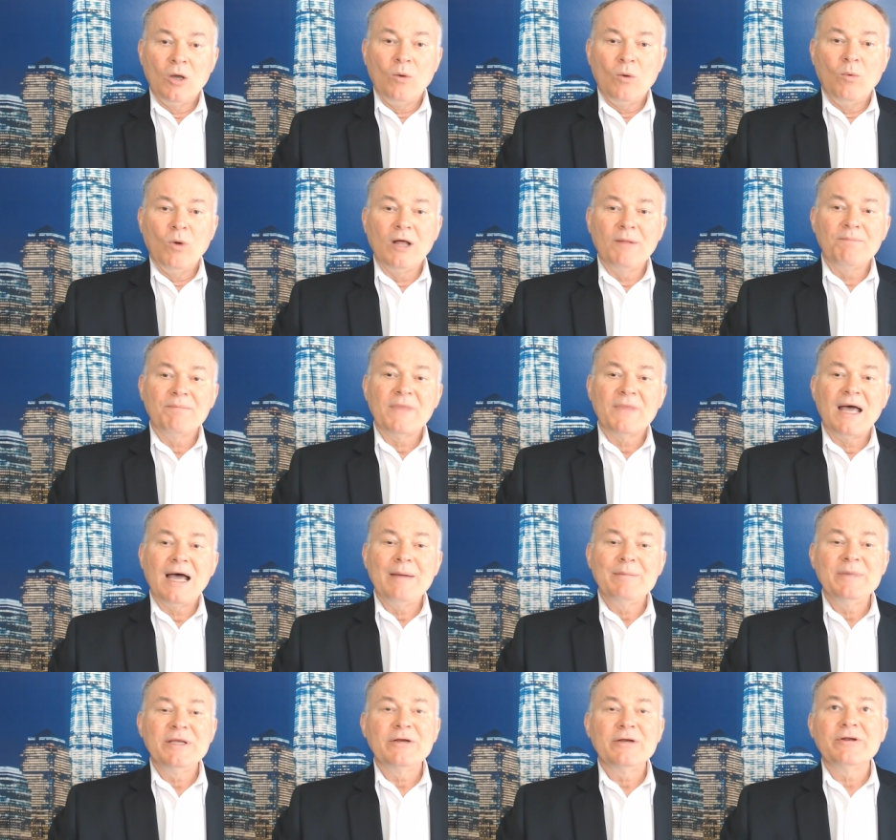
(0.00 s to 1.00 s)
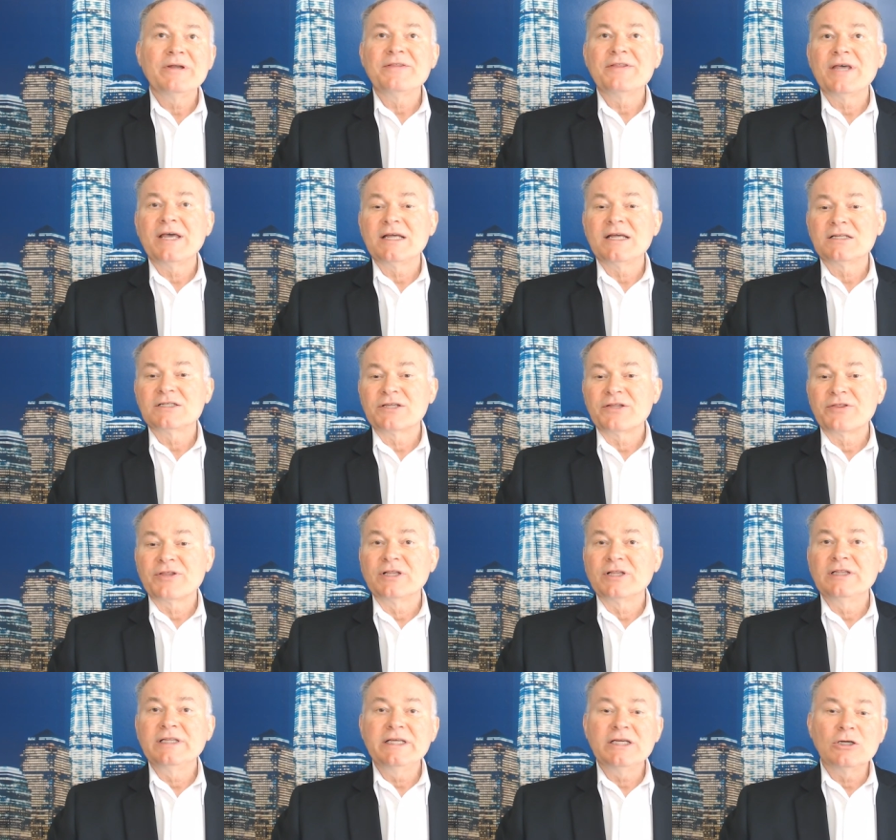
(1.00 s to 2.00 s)
Well, I'm hearing that the
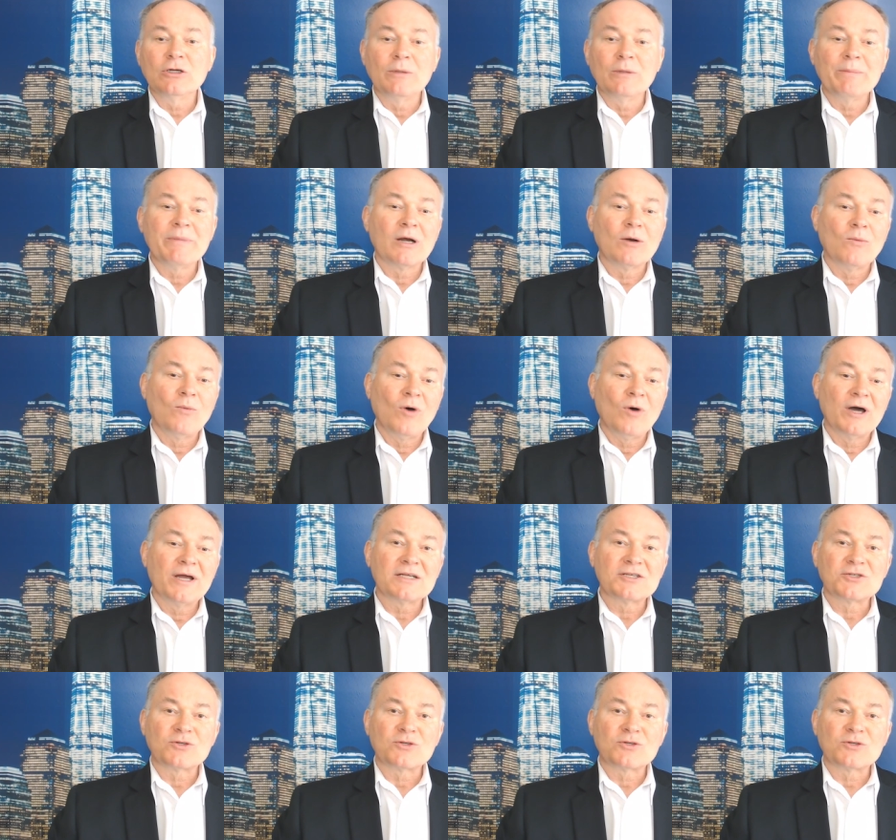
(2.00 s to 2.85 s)
legal marijuana